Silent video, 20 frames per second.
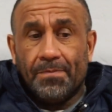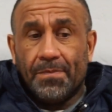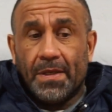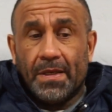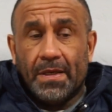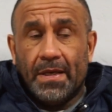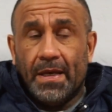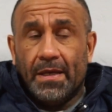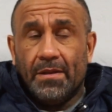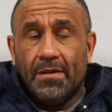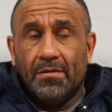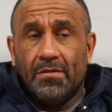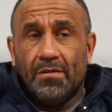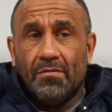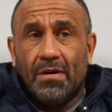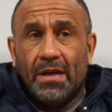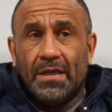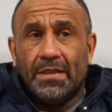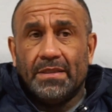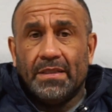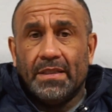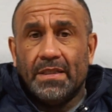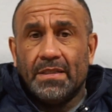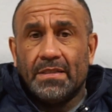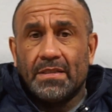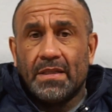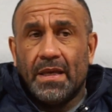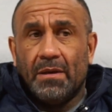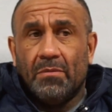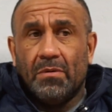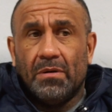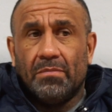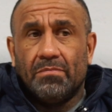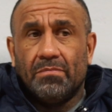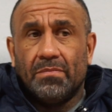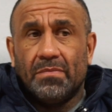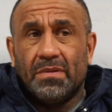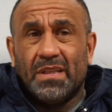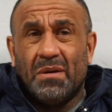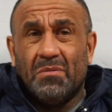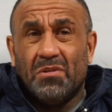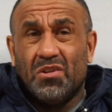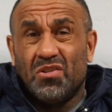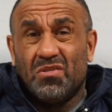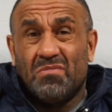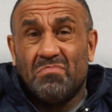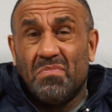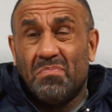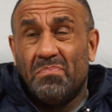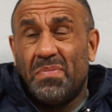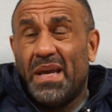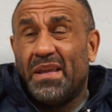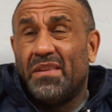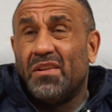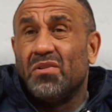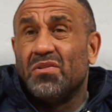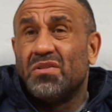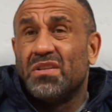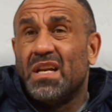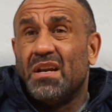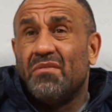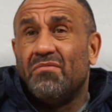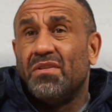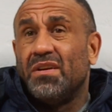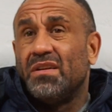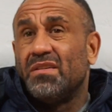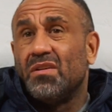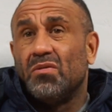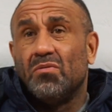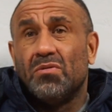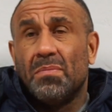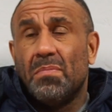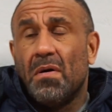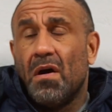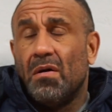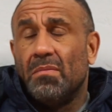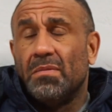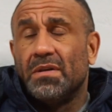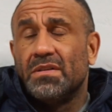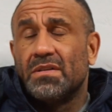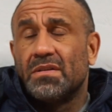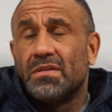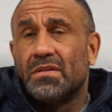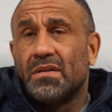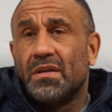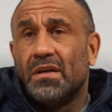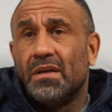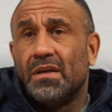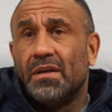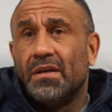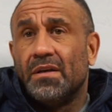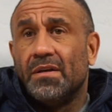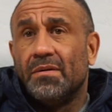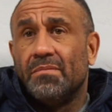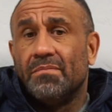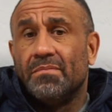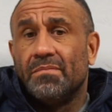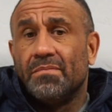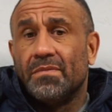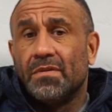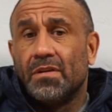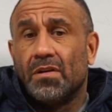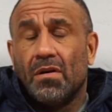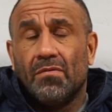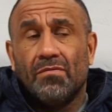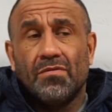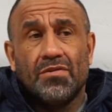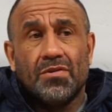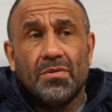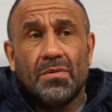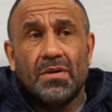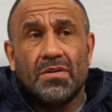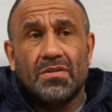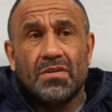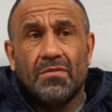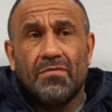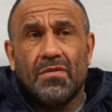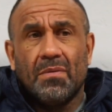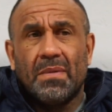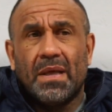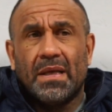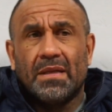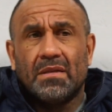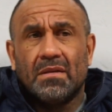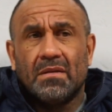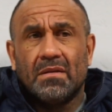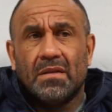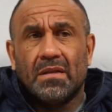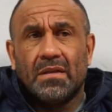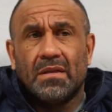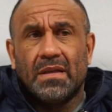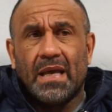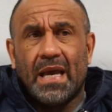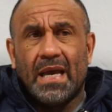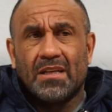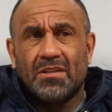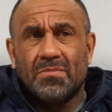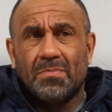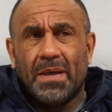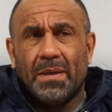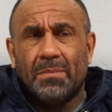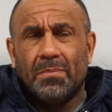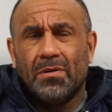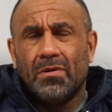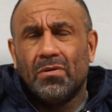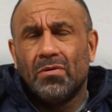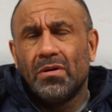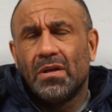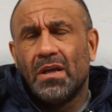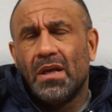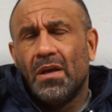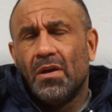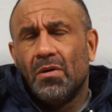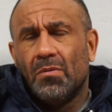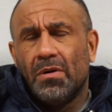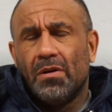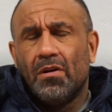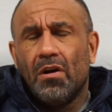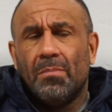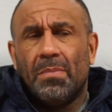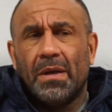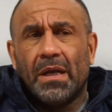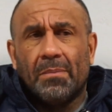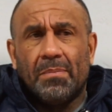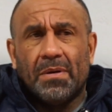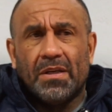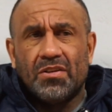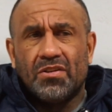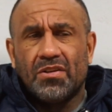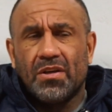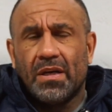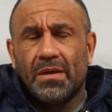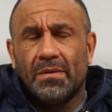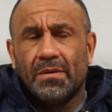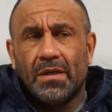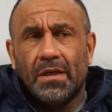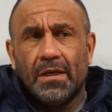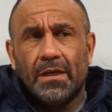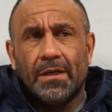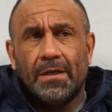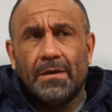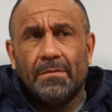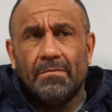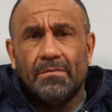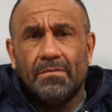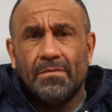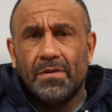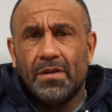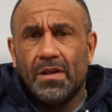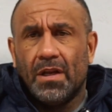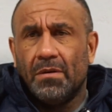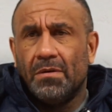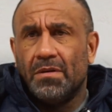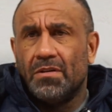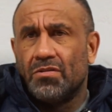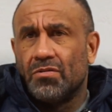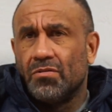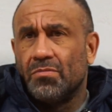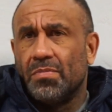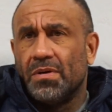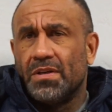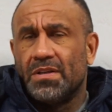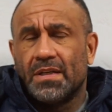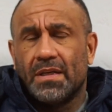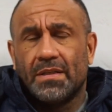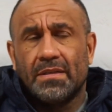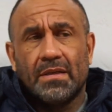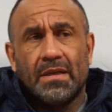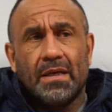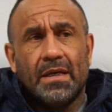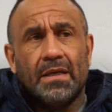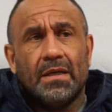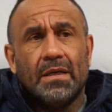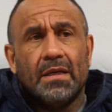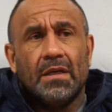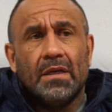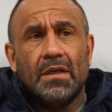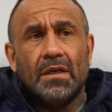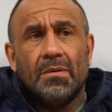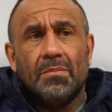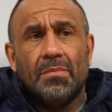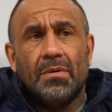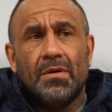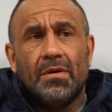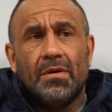yeah, the reality is they were just better than us in every single department, Coventry were. So from that aspect, but look, we got a bigger picture, in Sudbury Saturday. But